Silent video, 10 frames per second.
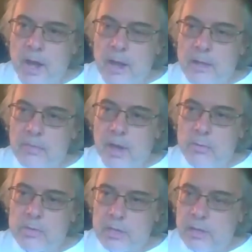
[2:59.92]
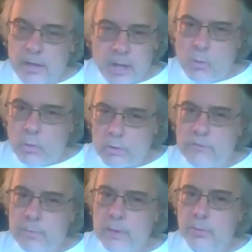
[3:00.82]
I, I, I was thinking, like, I wonder
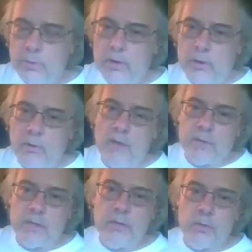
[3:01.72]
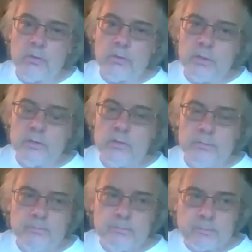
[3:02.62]
if people are going to gravitate towards this.